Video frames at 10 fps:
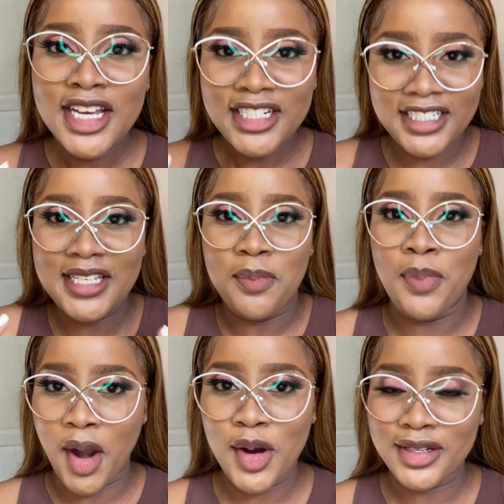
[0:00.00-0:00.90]
She's a
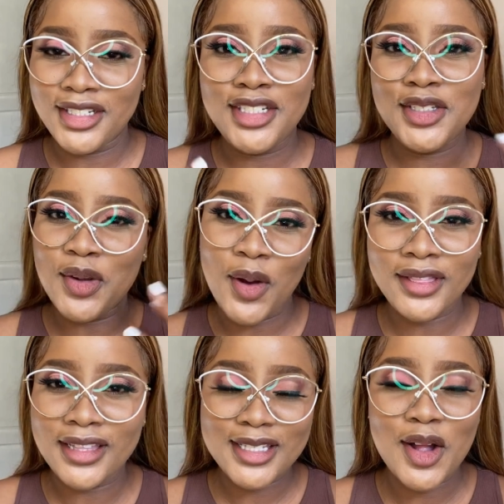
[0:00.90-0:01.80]
boss, she's
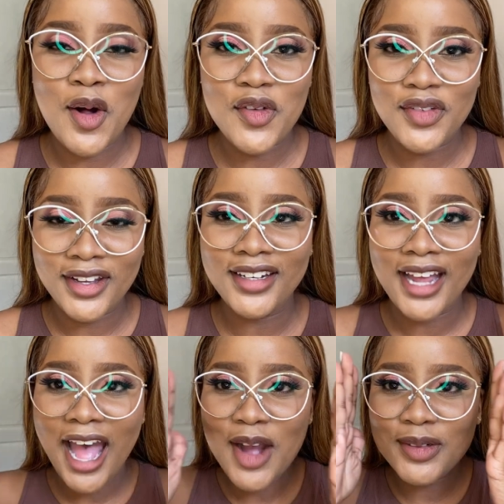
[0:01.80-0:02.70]
got this all figured
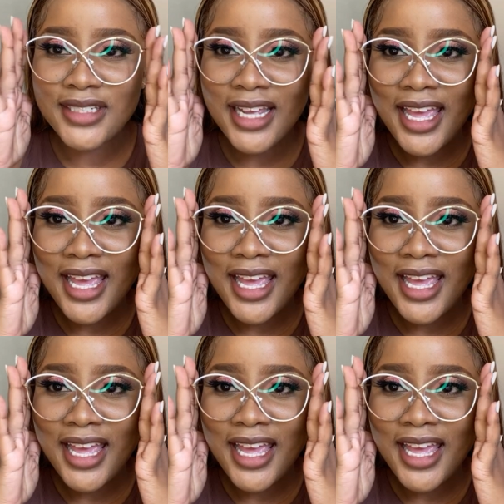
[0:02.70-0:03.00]
out.